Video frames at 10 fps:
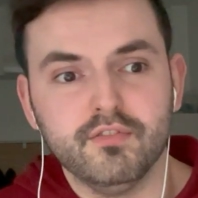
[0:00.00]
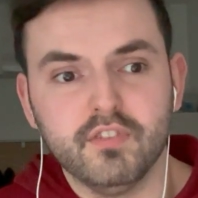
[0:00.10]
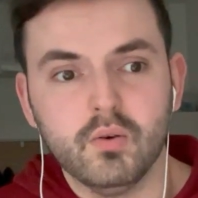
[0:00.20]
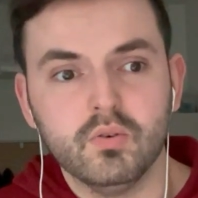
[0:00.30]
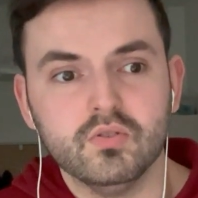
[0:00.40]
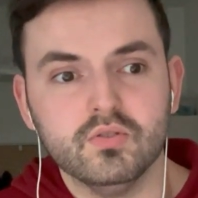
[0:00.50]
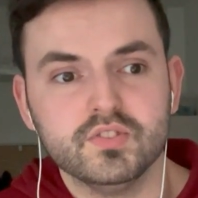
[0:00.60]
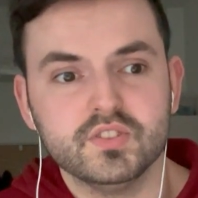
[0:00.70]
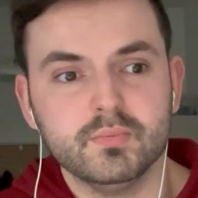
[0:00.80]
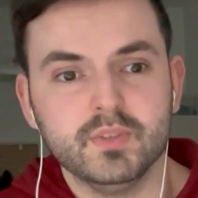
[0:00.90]

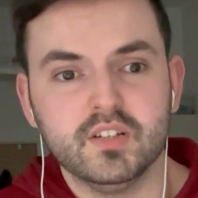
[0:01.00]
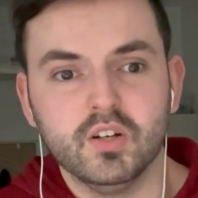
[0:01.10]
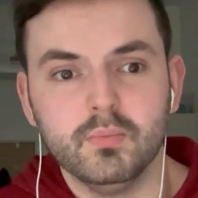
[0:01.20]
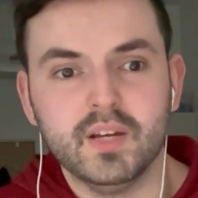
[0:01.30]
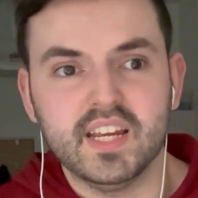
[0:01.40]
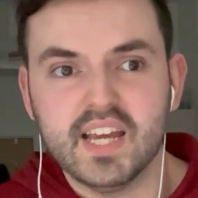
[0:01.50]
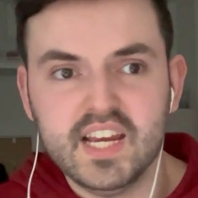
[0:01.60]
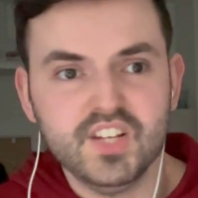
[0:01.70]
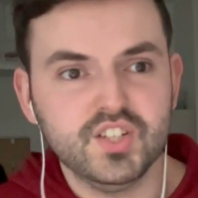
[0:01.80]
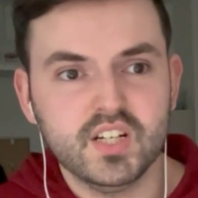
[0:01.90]
vocals to become
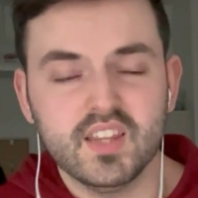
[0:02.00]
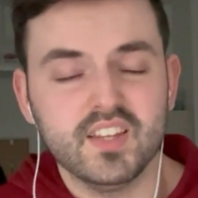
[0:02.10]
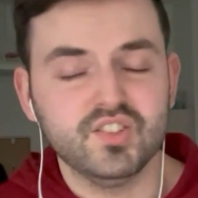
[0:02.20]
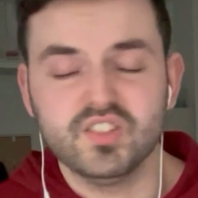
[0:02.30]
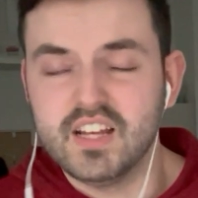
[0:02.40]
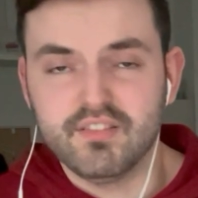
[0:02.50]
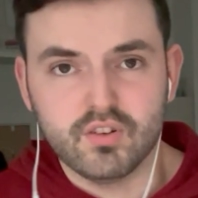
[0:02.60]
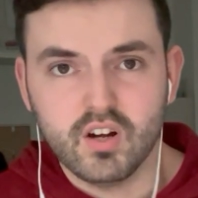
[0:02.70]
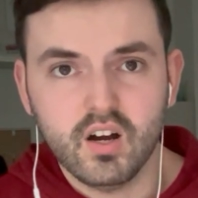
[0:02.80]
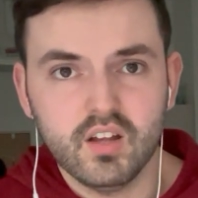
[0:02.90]
engaging, and they just
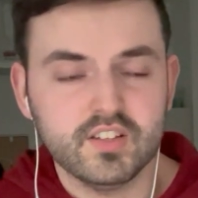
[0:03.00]
never are.